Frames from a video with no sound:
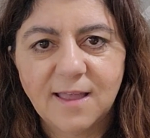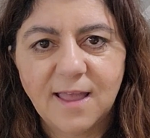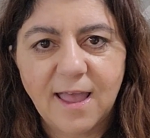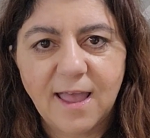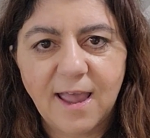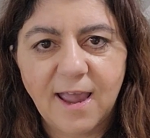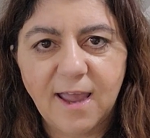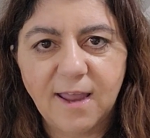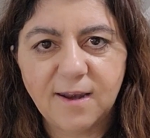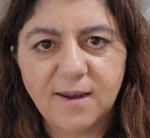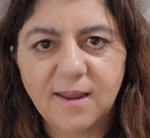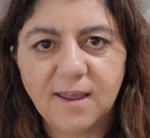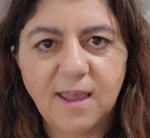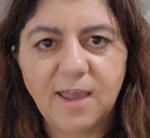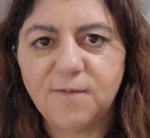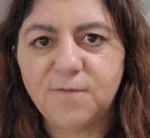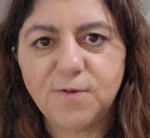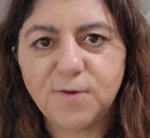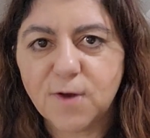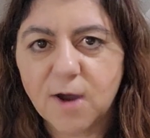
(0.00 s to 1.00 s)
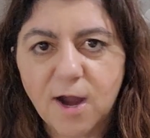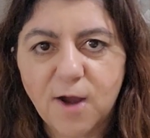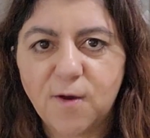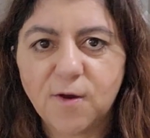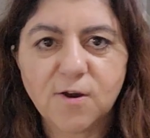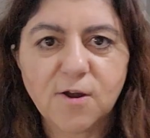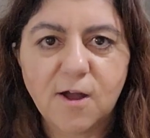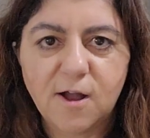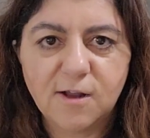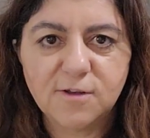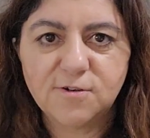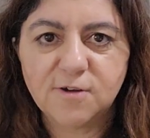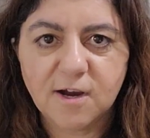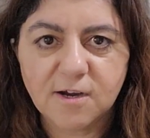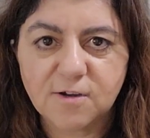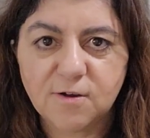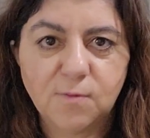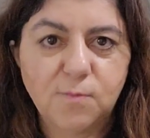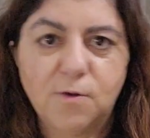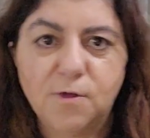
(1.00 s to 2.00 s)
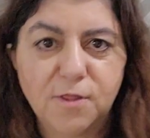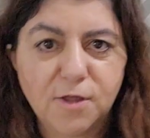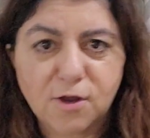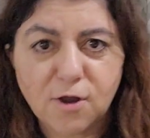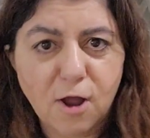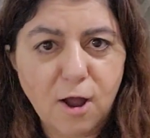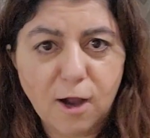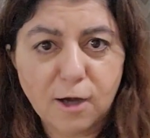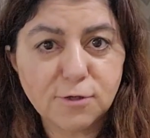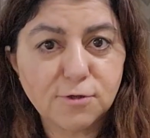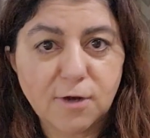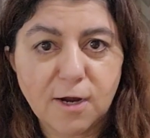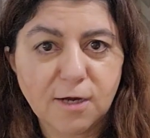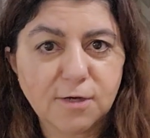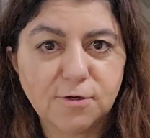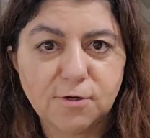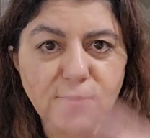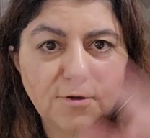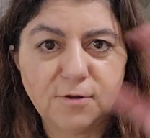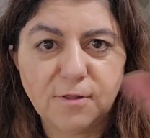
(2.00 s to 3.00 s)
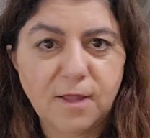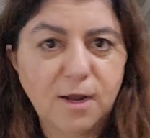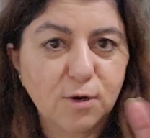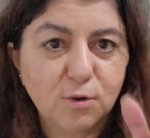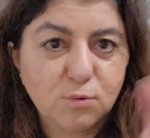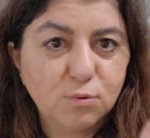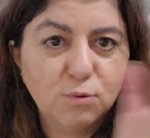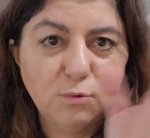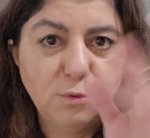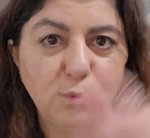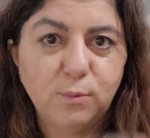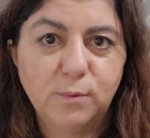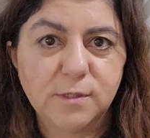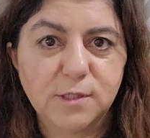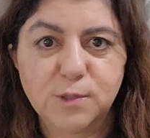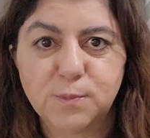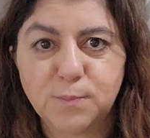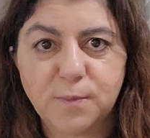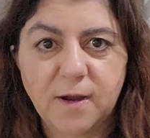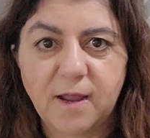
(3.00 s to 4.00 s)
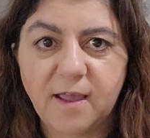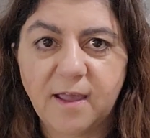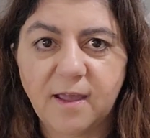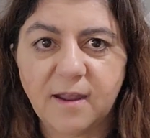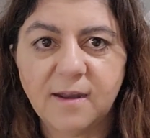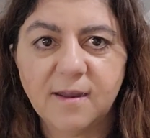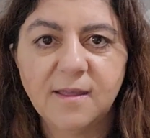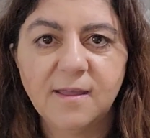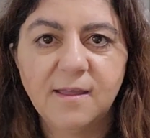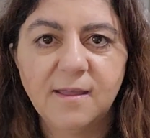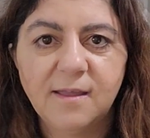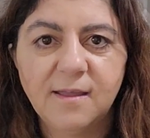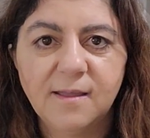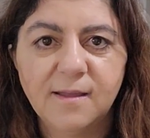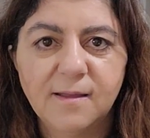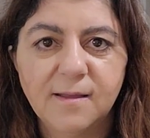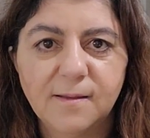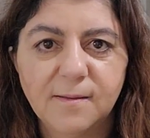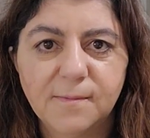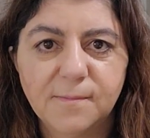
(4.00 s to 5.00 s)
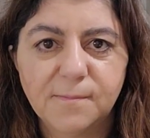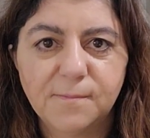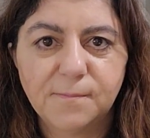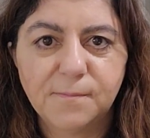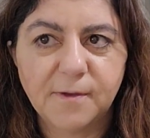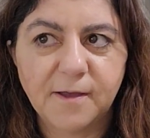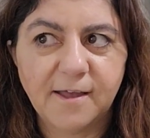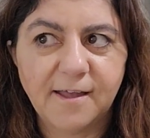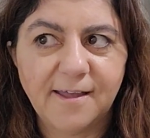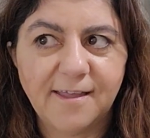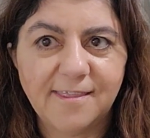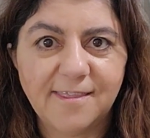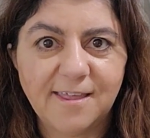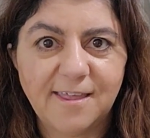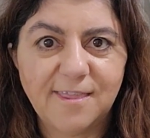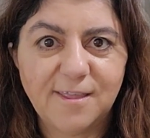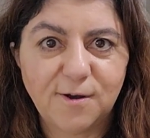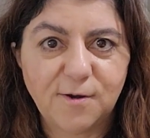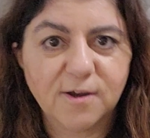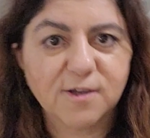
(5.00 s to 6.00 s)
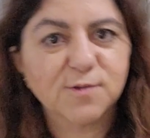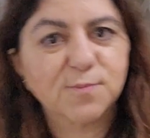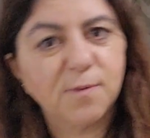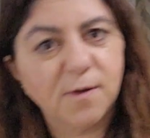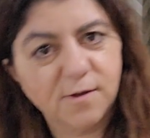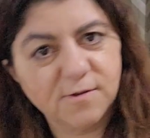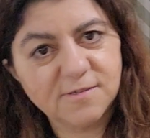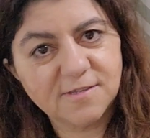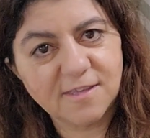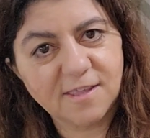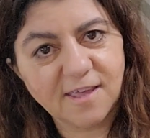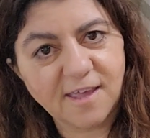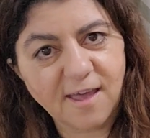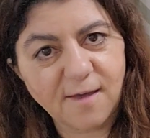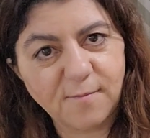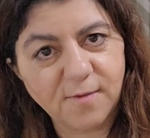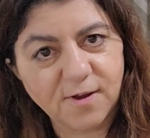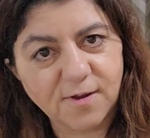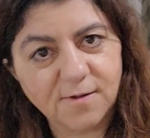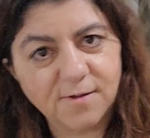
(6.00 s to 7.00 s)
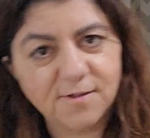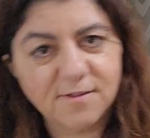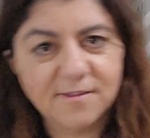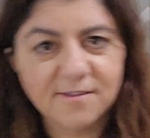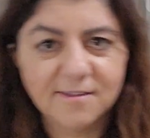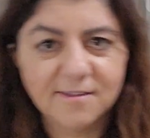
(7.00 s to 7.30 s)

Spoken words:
And if you hire a contractor, well, the contractor, their crew will spray it, but then they're exposed to the chemical.